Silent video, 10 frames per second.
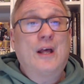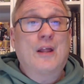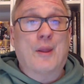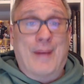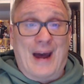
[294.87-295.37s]

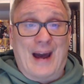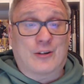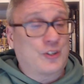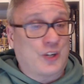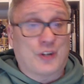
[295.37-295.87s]
The
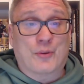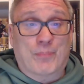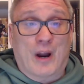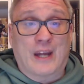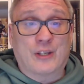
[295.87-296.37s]
Packers under
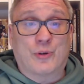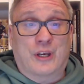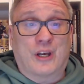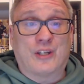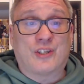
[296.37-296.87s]
Brian
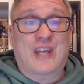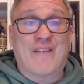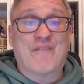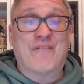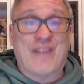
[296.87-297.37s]
Gutekunst
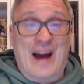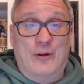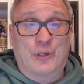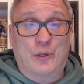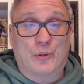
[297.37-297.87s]
have
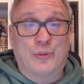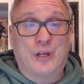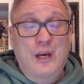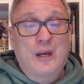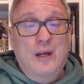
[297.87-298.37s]
valued
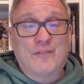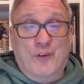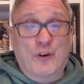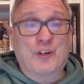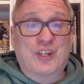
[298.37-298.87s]

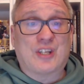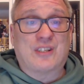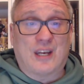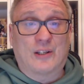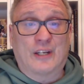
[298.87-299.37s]

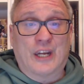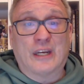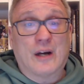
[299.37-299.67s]
versatility